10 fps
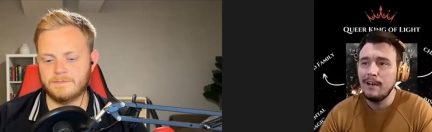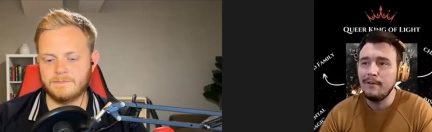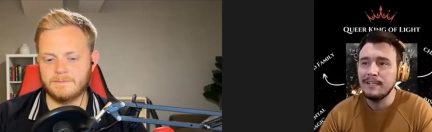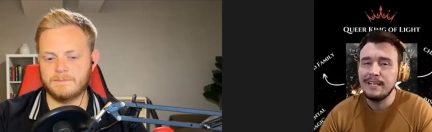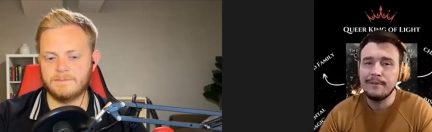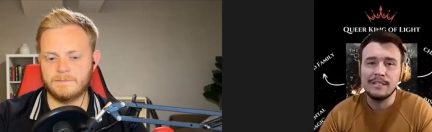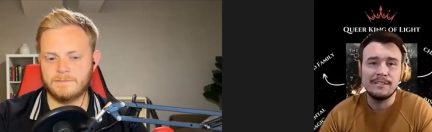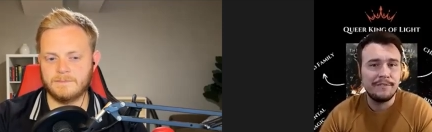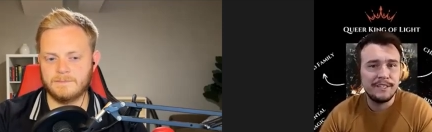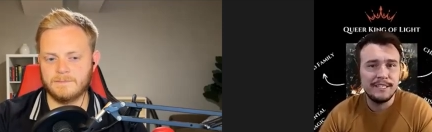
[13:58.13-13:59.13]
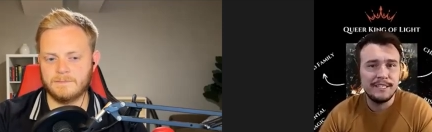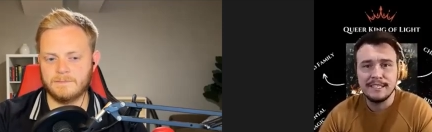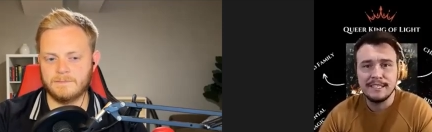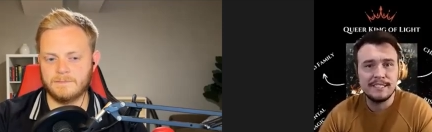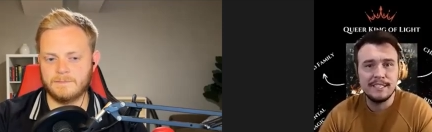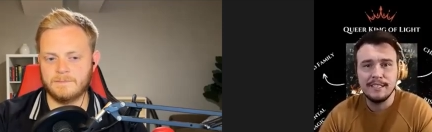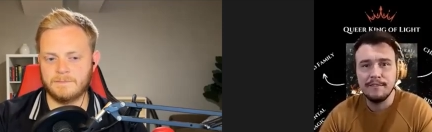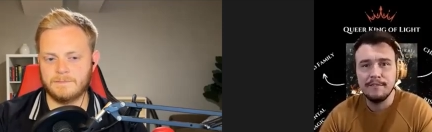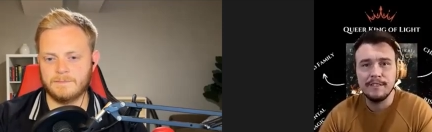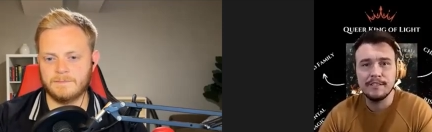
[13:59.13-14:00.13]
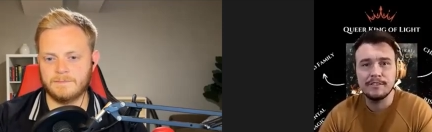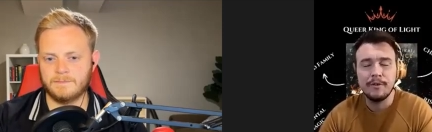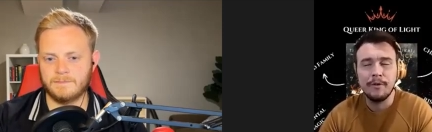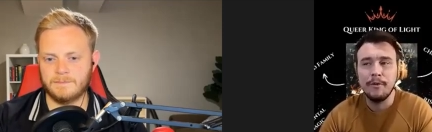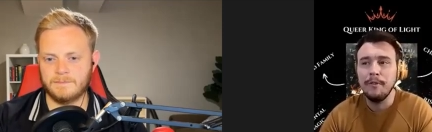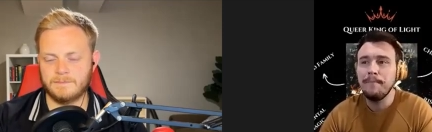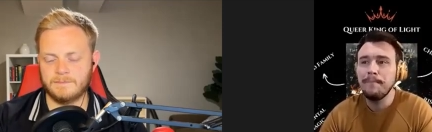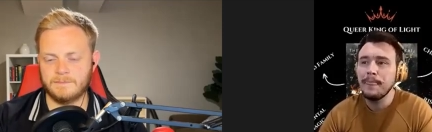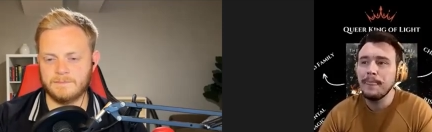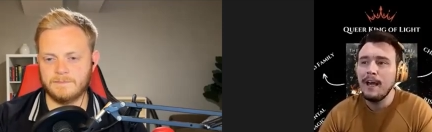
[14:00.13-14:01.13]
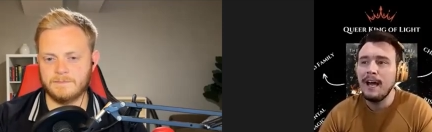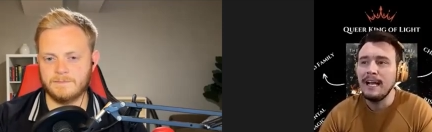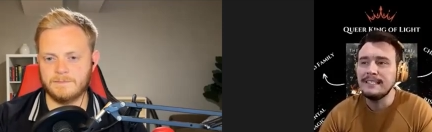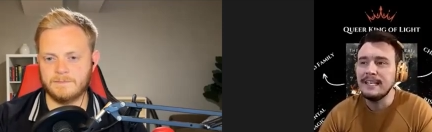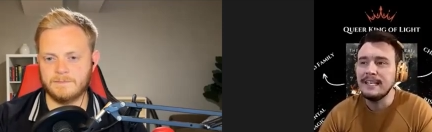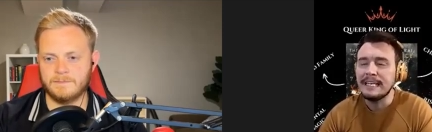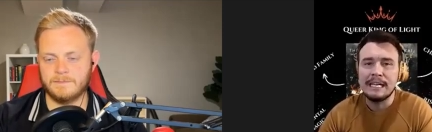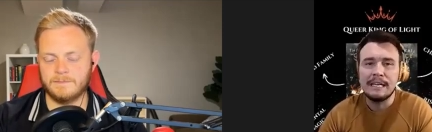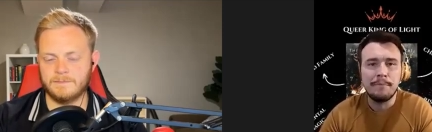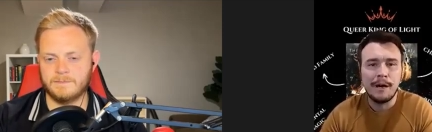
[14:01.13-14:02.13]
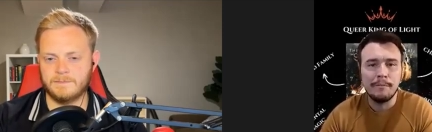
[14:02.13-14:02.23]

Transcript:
Speaker 1: I want to say, i I was 15, 16 years old. I didn't get it